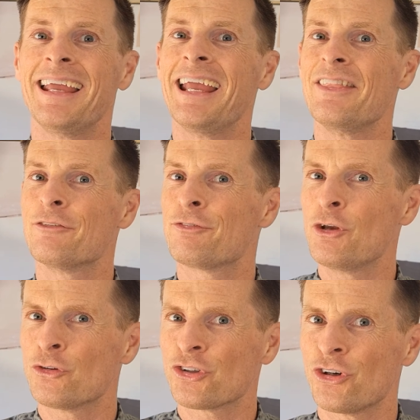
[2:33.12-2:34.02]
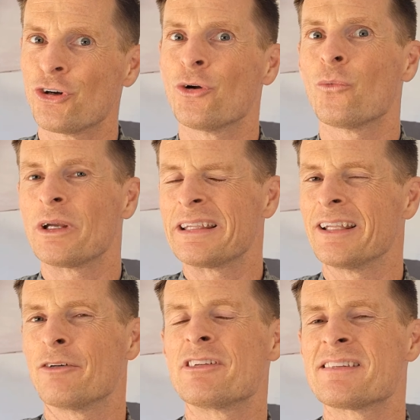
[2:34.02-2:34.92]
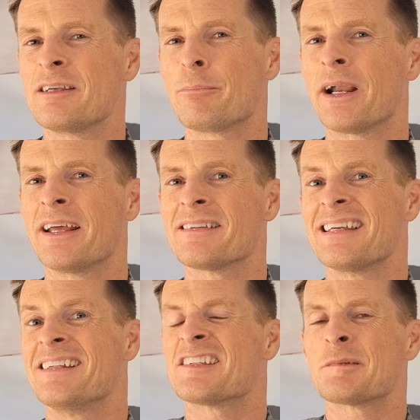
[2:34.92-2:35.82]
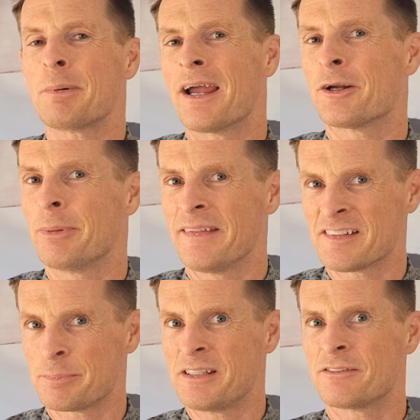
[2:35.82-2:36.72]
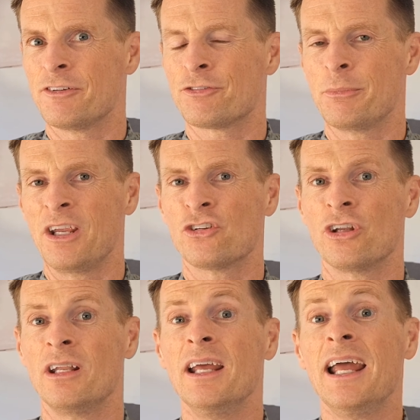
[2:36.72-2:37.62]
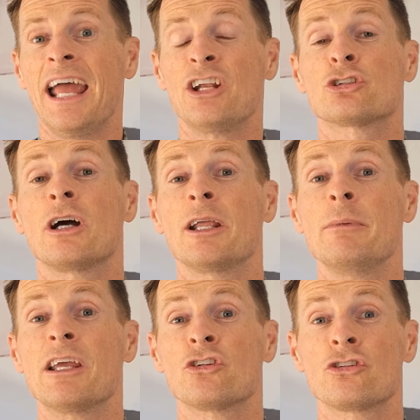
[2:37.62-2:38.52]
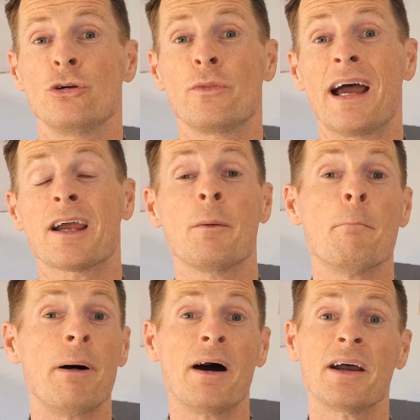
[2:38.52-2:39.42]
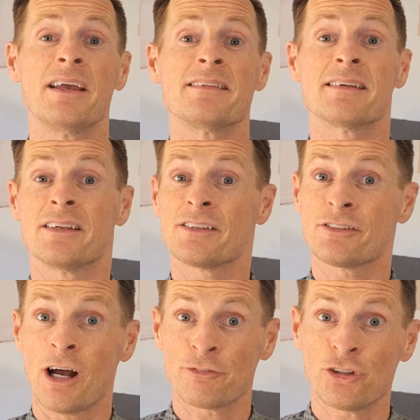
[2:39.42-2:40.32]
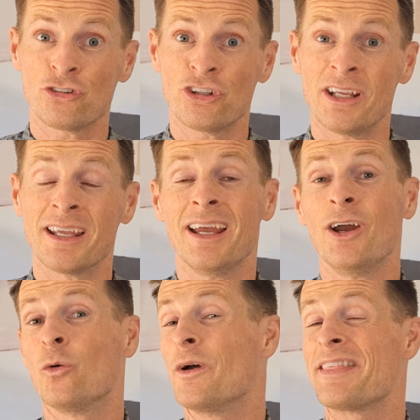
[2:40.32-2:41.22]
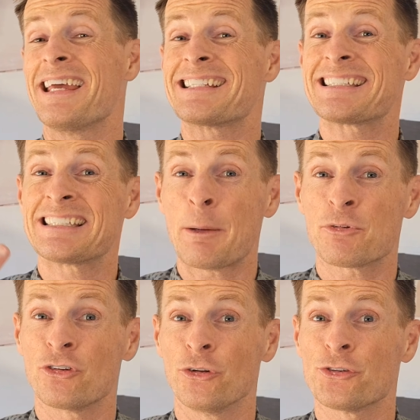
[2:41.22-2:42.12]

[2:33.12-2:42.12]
In the future, we'd love to see brands inspired by this piece of information and try and make a shoe that combines soft cushioning with exceptional